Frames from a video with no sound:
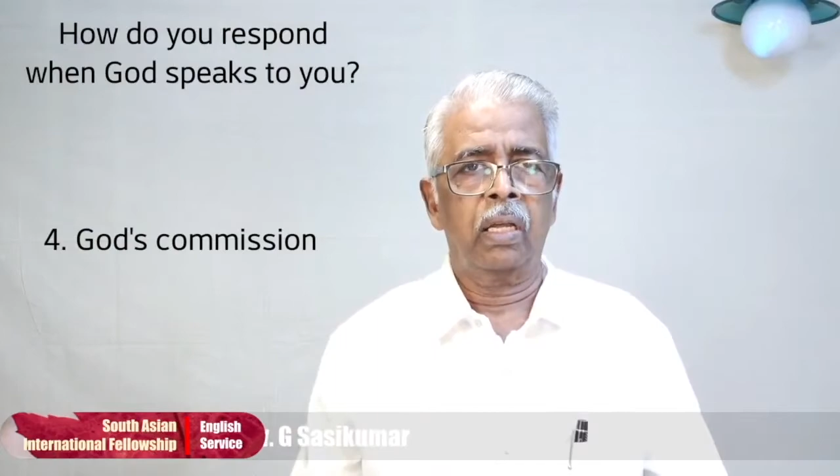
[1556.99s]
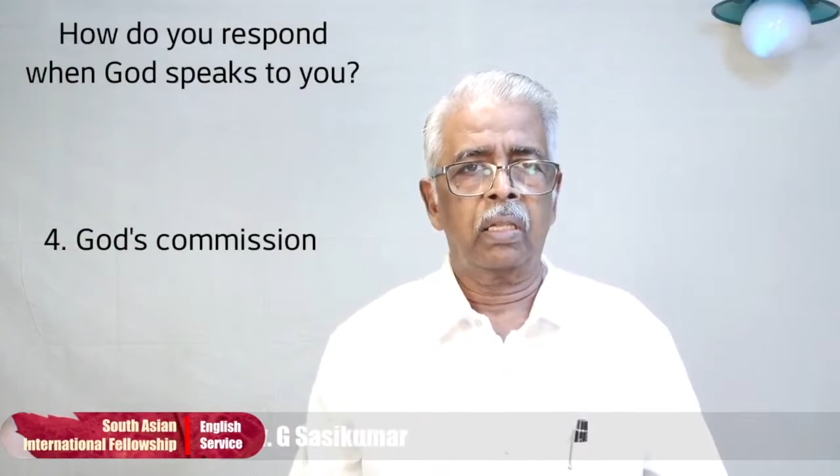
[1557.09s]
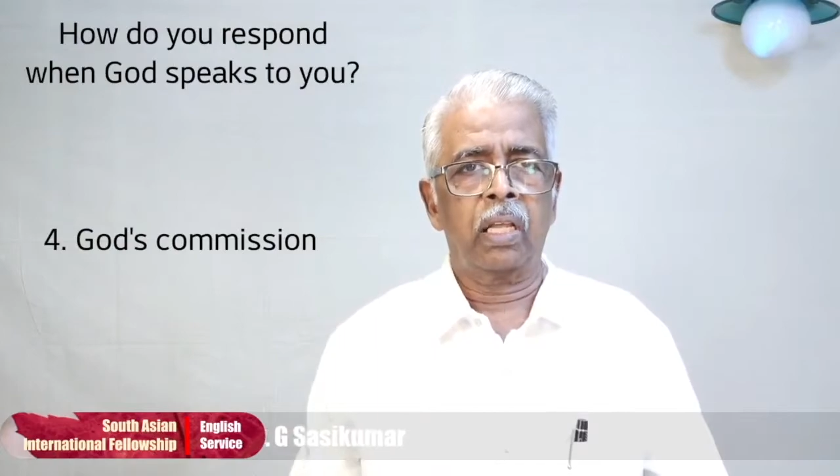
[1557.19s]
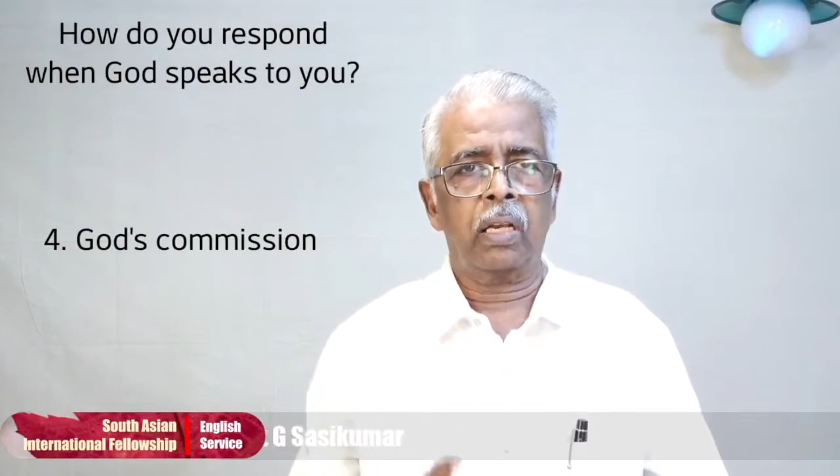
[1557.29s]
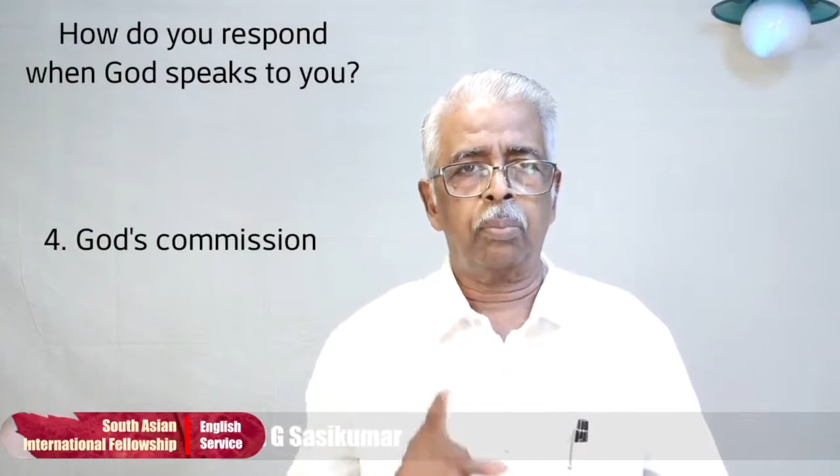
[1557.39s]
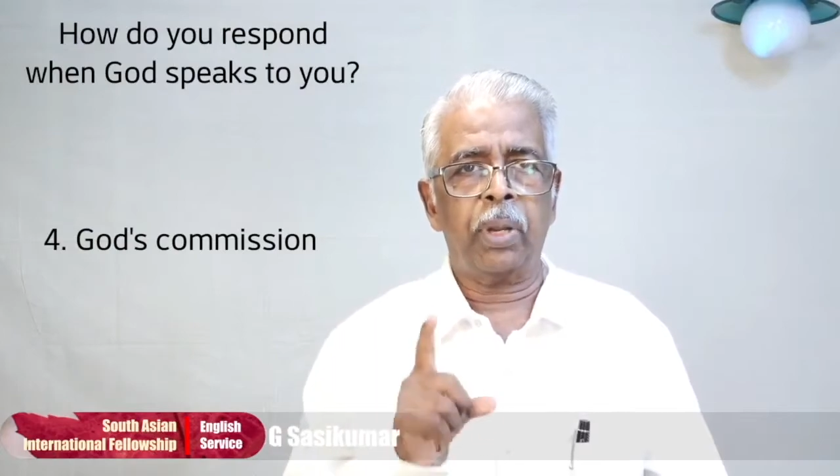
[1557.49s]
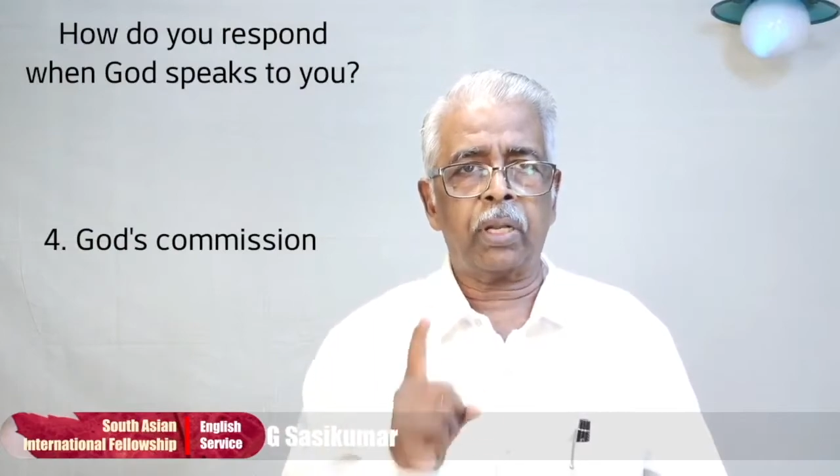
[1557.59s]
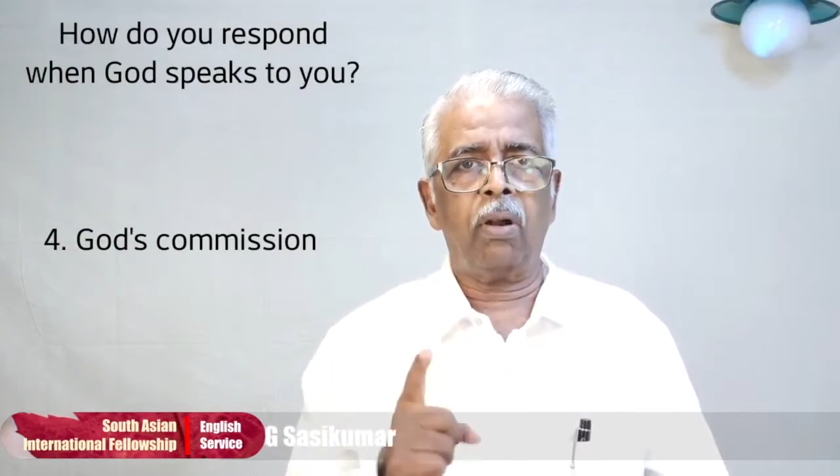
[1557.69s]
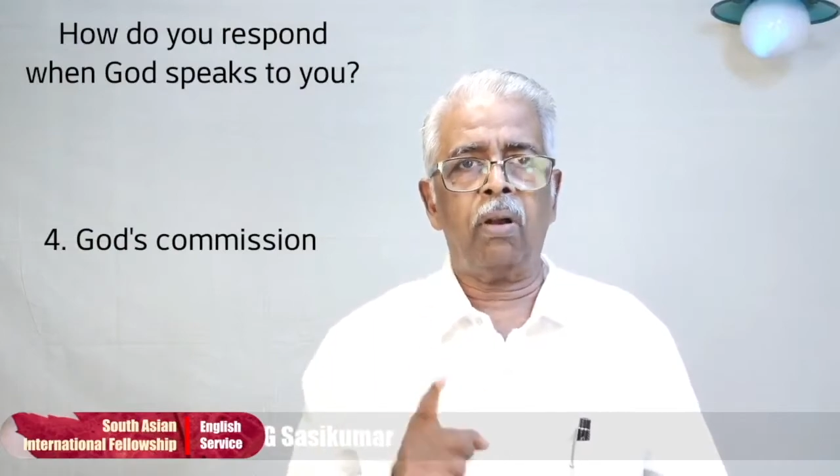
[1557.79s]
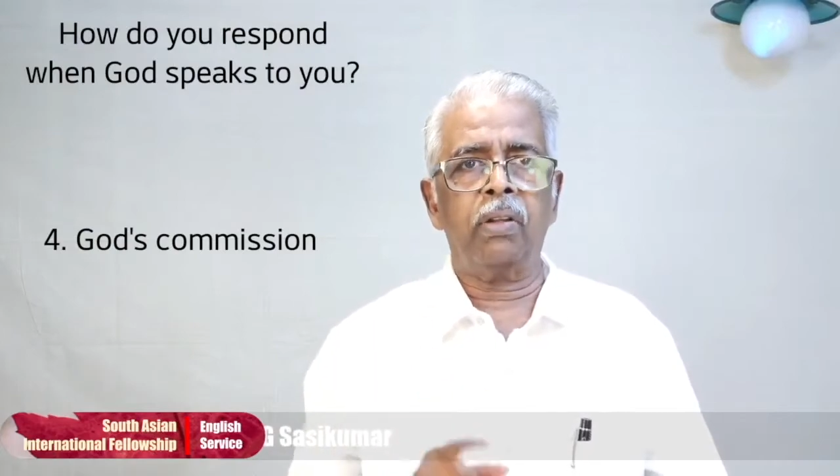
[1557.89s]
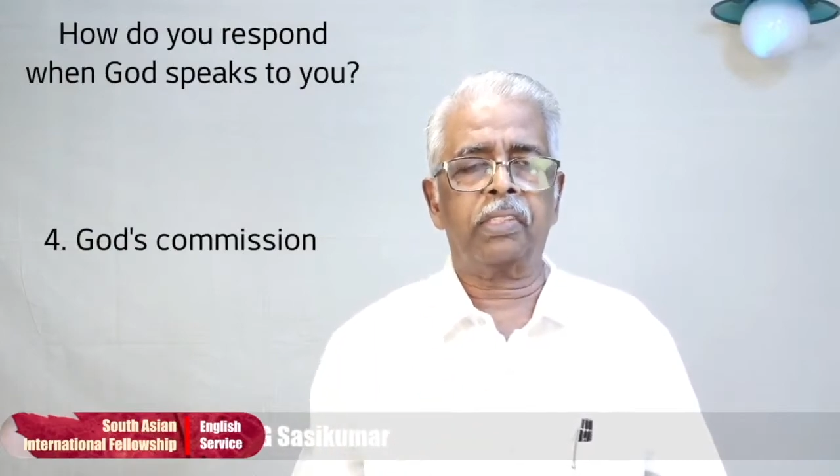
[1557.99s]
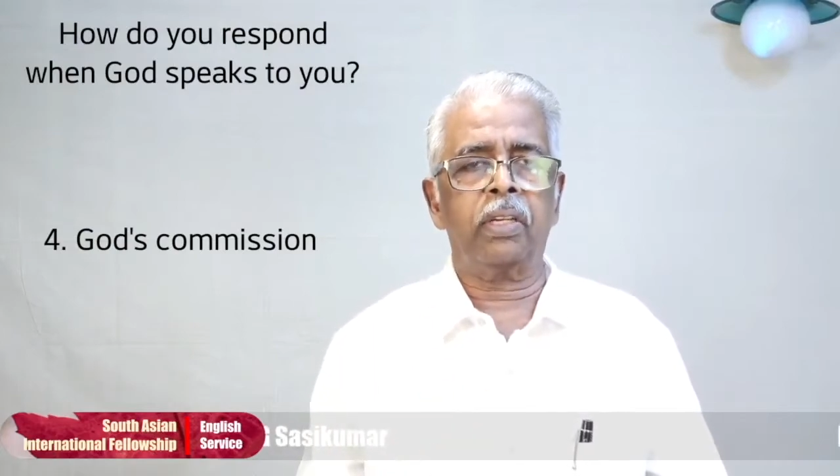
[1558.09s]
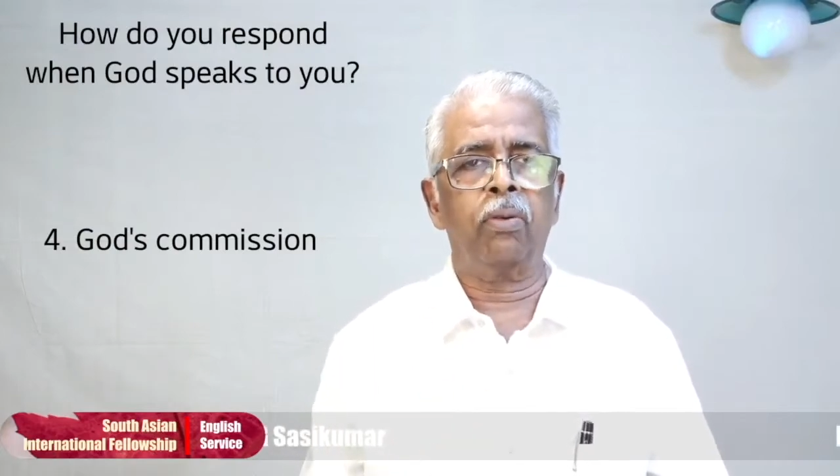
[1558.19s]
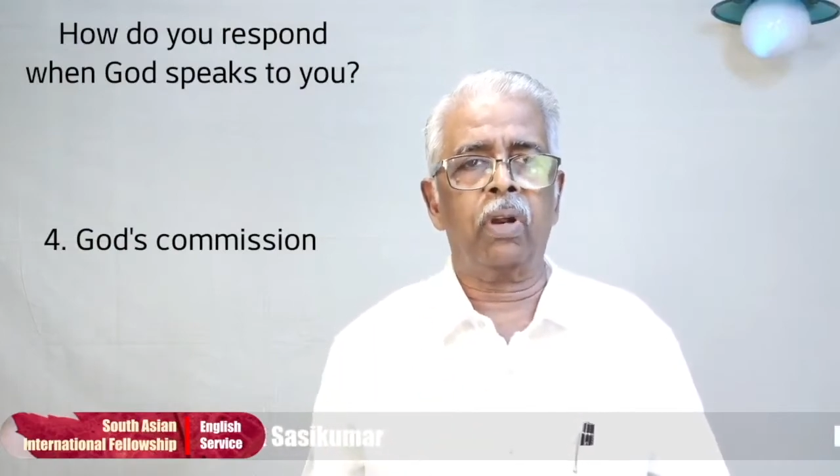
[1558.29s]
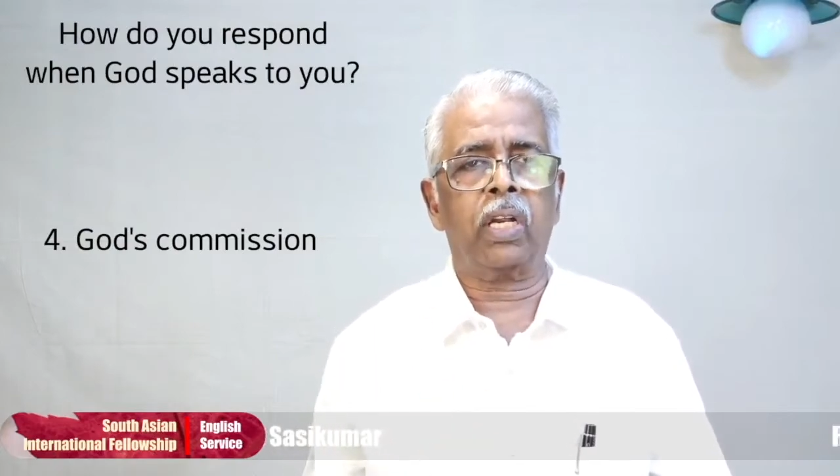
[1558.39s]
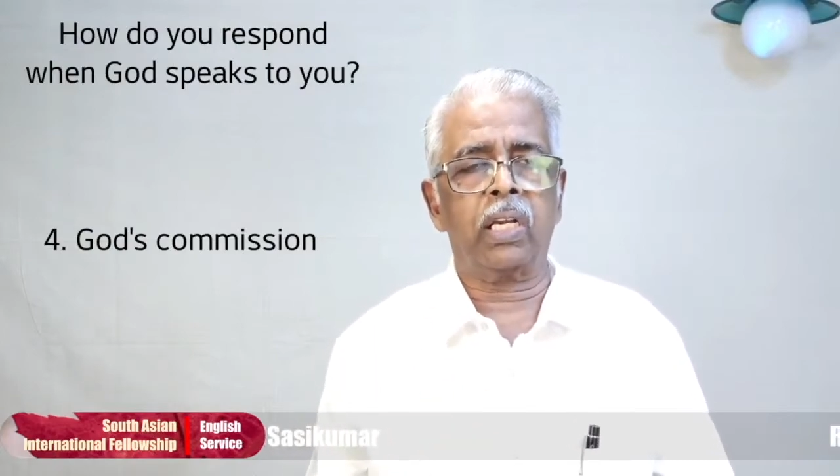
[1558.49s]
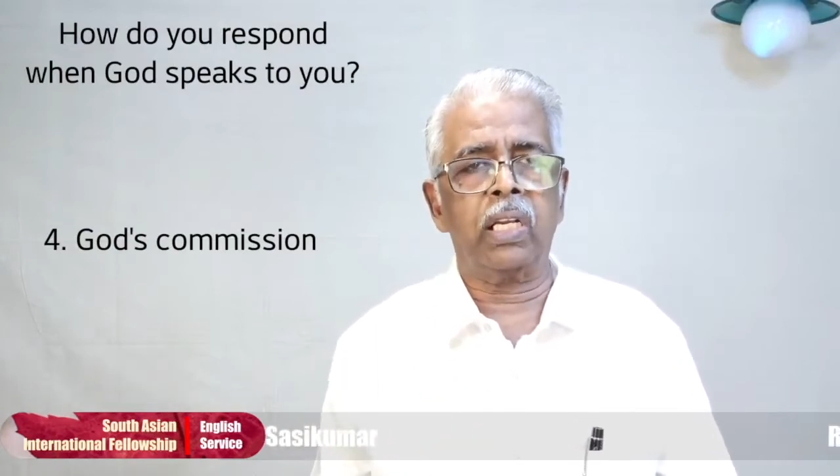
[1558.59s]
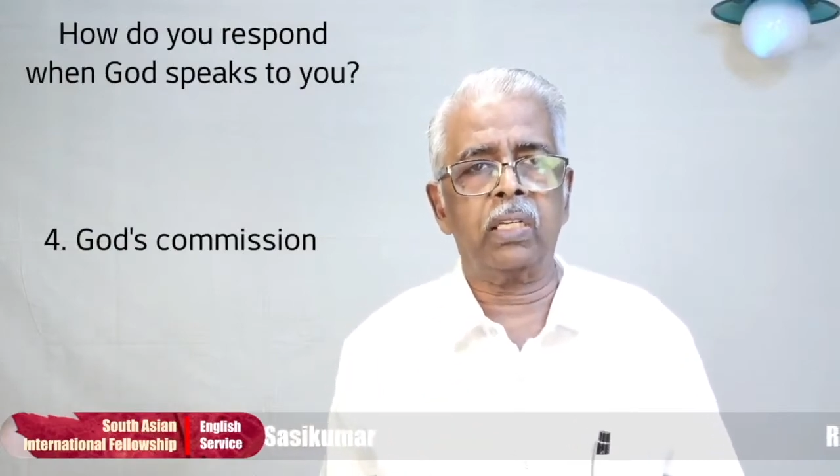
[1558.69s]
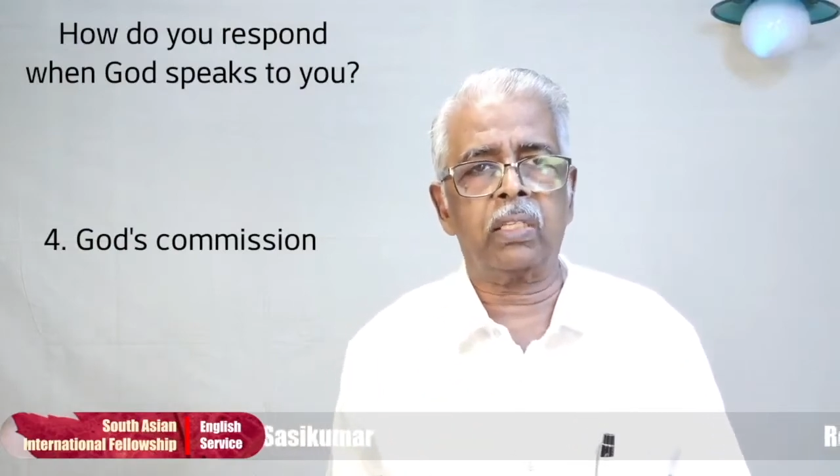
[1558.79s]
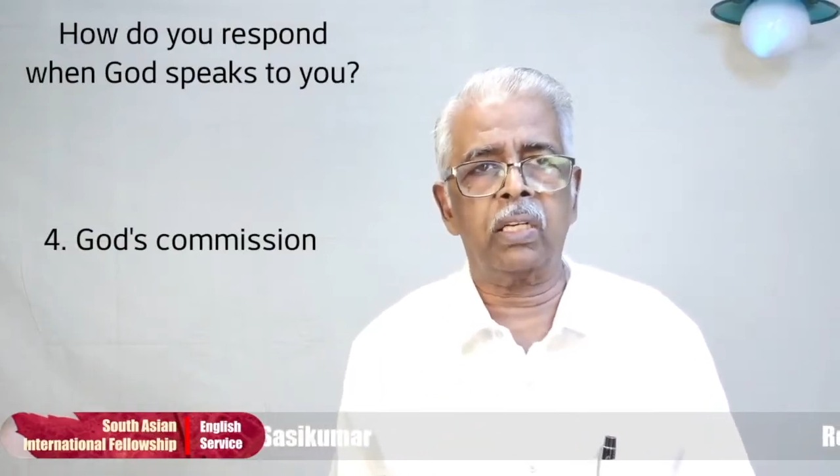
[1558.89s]
that because you are
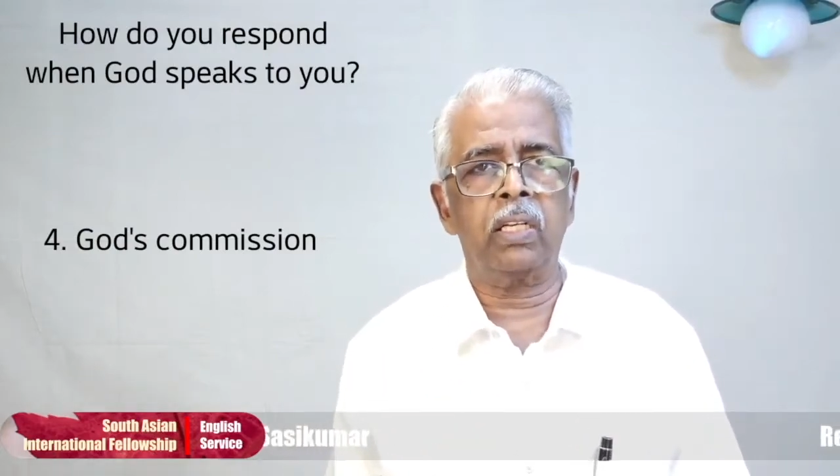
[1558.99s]
created